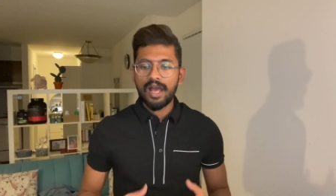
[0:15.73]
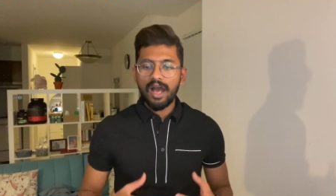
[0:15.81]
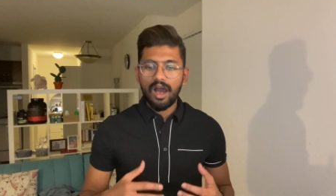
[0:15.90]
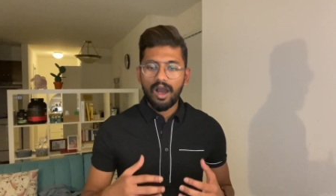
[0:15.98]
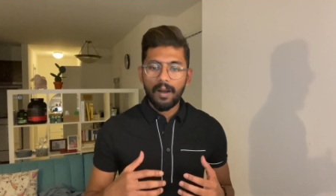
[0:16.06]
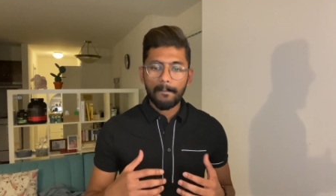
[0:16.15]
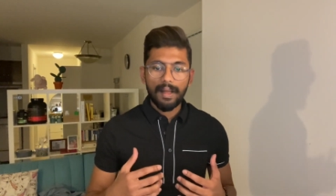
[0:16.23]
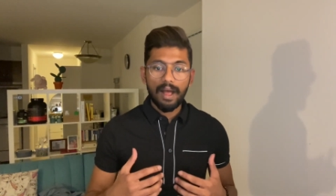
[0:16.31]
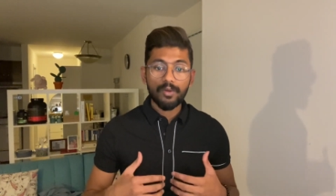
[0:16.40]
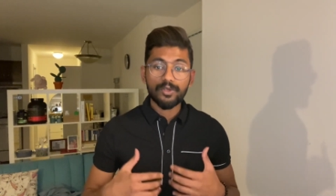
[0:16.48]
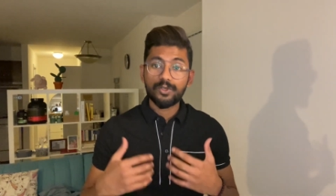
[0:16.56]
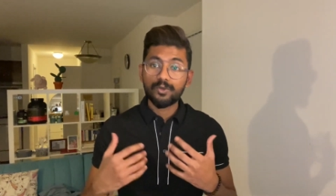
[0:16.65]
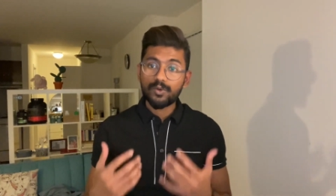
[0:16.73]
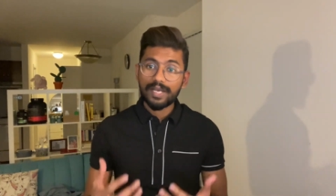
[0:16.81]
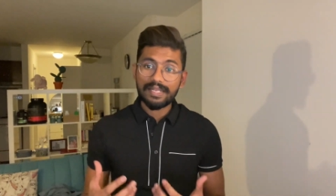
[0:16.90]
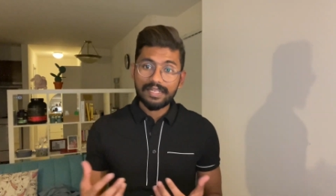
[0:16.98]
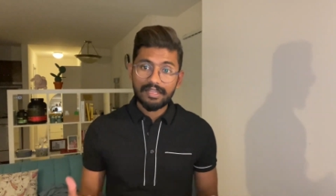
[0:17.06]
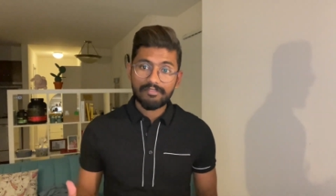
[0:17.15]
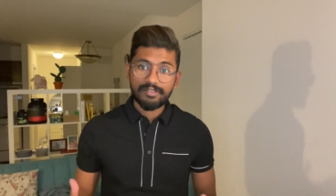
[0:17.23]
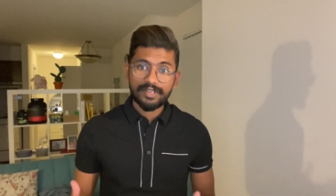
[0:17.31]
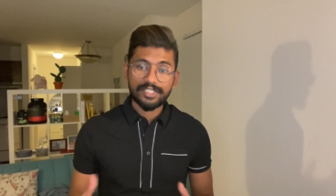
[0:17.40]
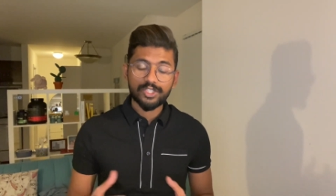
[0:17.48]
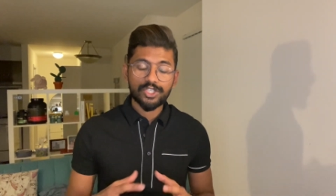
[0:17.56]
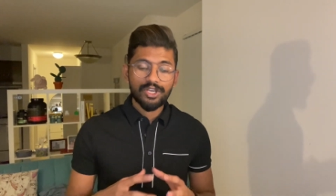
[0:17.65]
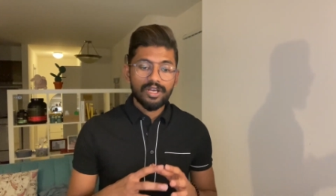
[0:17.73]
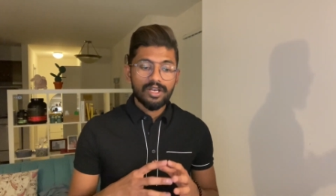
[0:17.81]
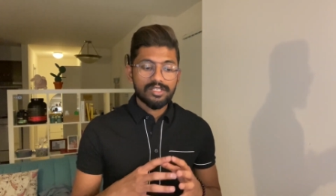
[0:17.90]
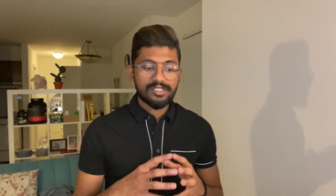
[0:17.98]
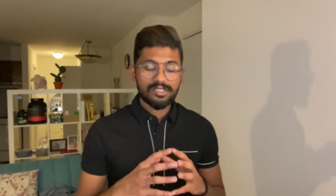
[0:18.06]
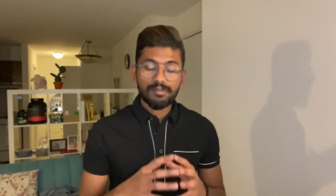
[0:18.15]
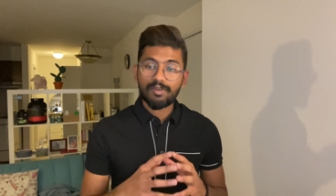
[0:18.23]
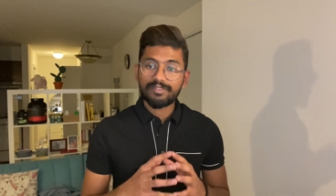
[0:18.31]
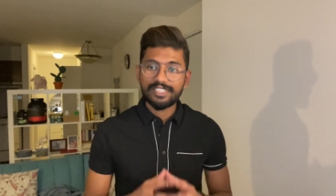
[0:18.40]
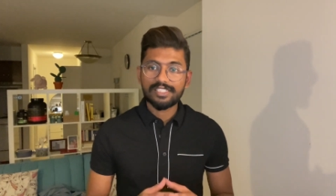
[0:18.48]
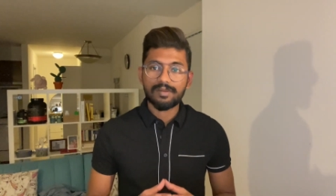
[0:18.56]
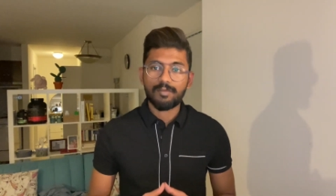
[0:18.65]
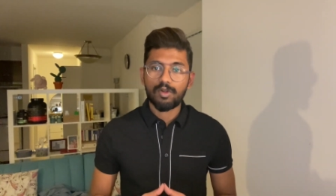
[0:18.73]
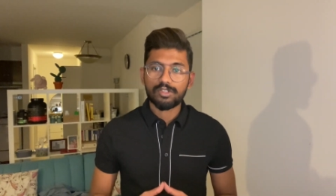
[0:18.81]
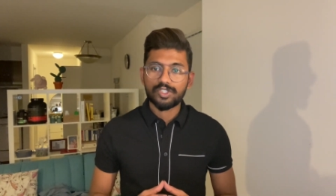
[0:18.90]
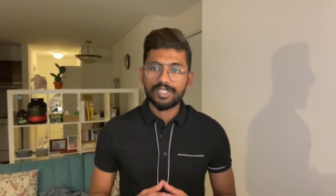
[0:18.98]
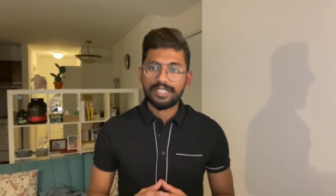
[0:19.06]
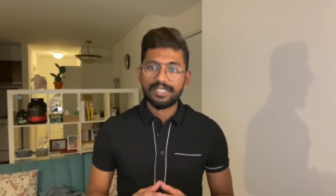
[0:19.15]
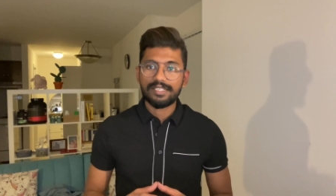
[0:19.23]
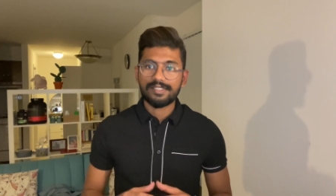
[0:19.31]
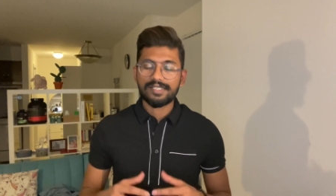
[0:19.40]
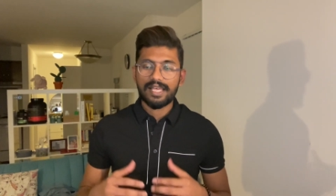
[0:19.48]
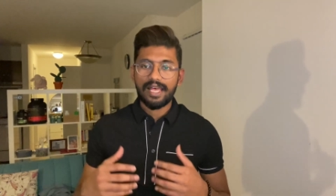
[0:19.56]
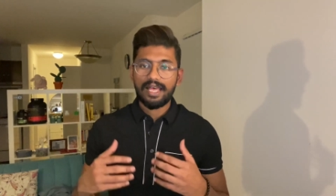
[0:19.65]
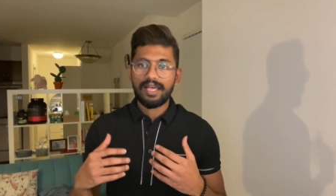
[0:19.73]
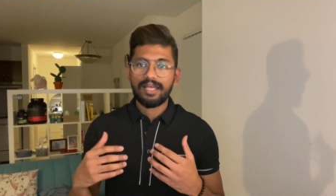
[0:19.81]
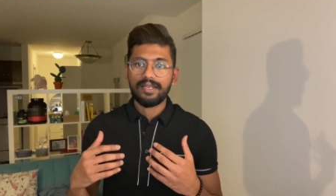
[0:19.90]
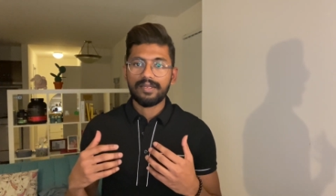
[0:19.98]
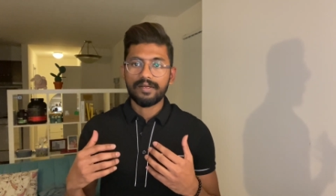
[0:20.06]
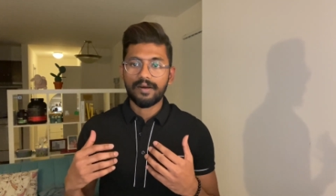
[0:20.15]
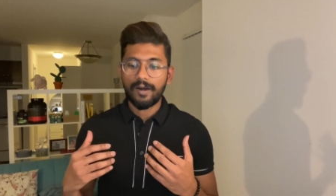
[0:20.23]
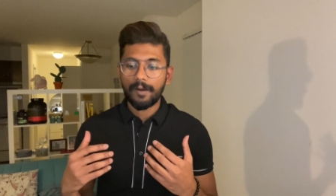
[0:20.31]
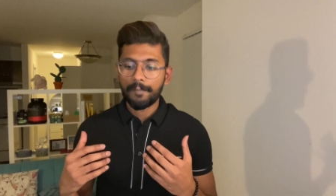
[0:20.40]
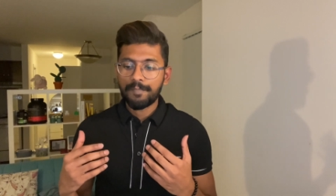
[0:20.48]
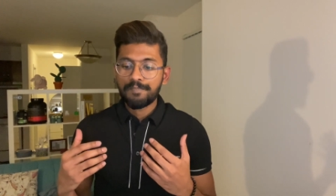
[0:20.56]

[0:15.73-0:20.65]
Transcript: how you can leverage some of these opportunities and